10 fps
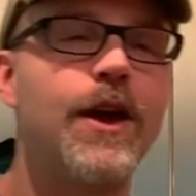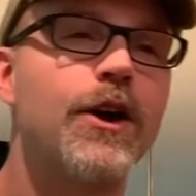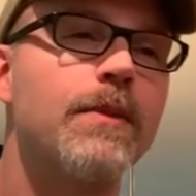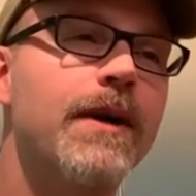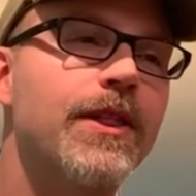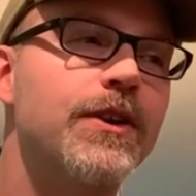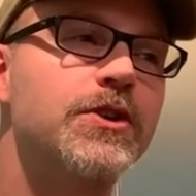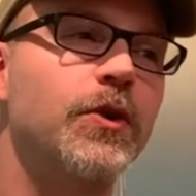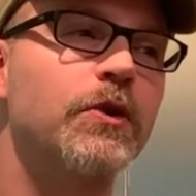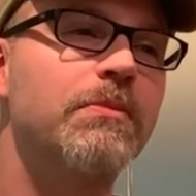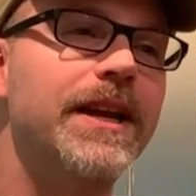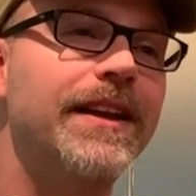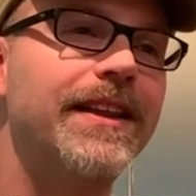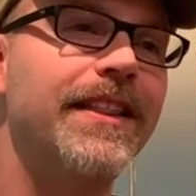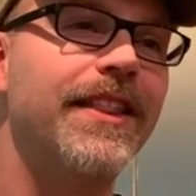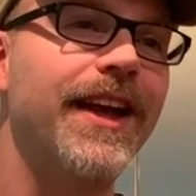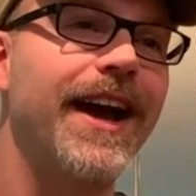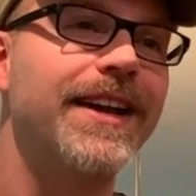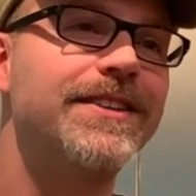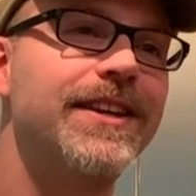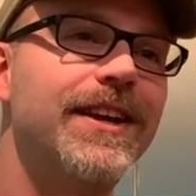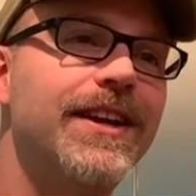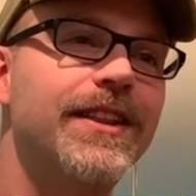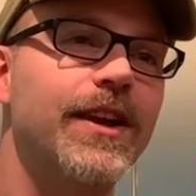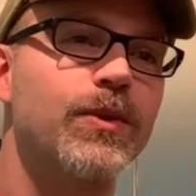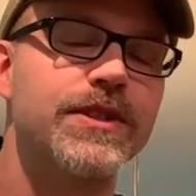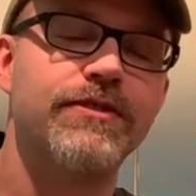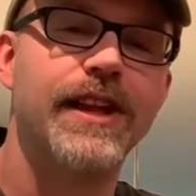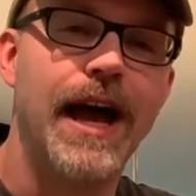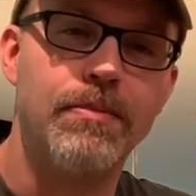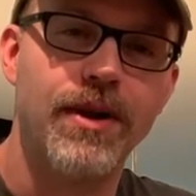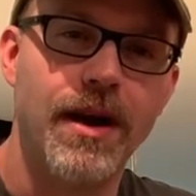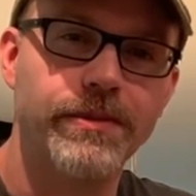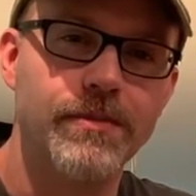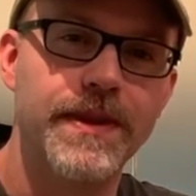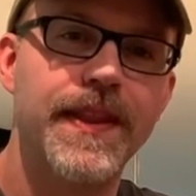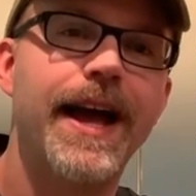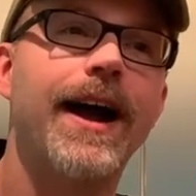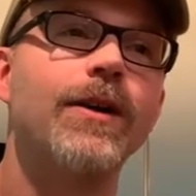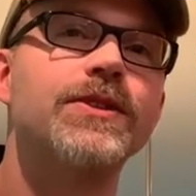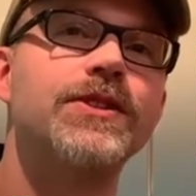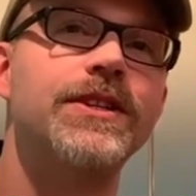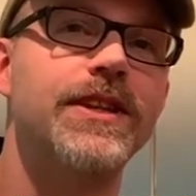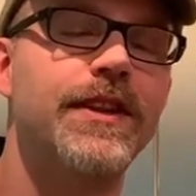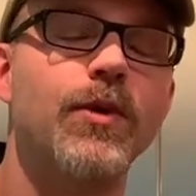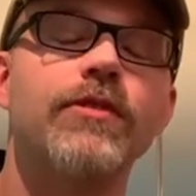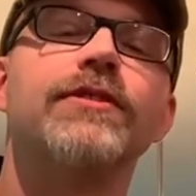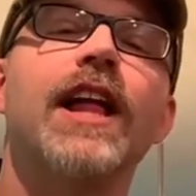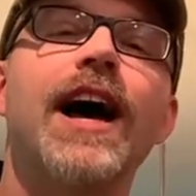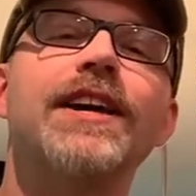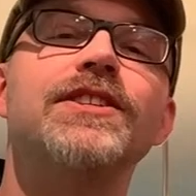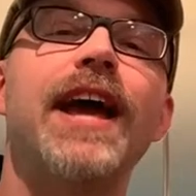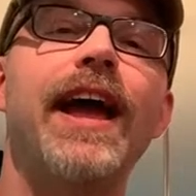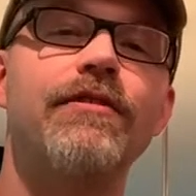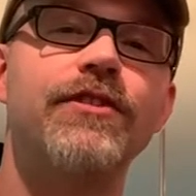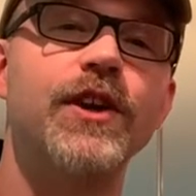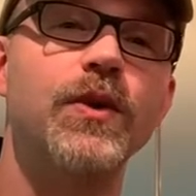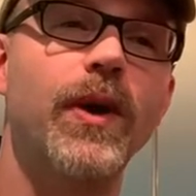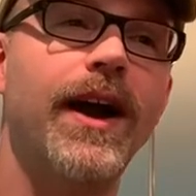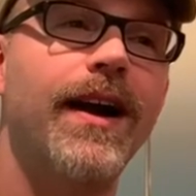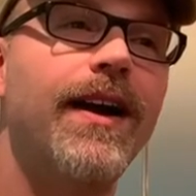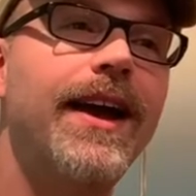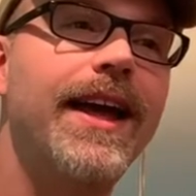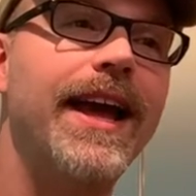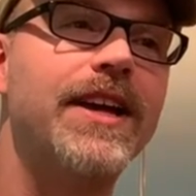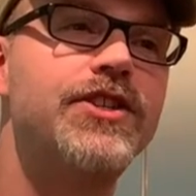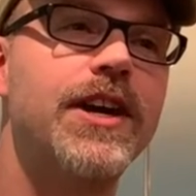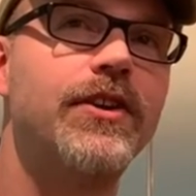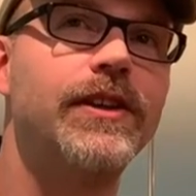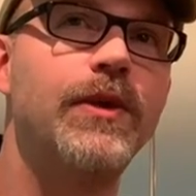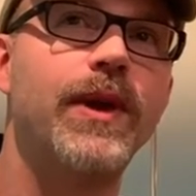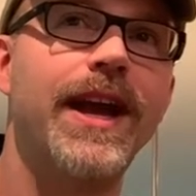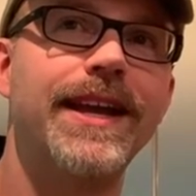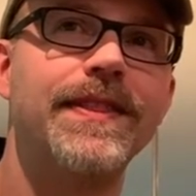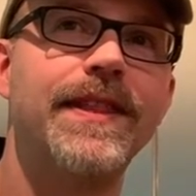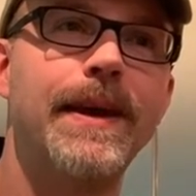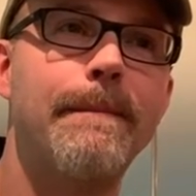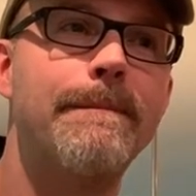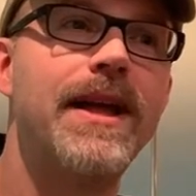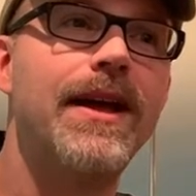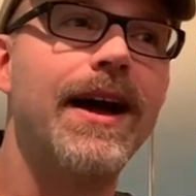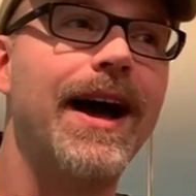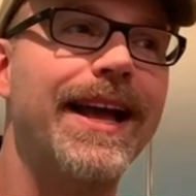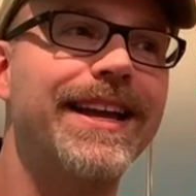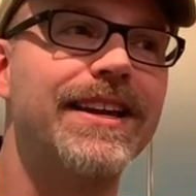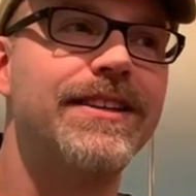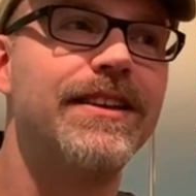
her mother told me that there was a fly problem in the house. She said there were flies everywhere, and generally when I get them, I get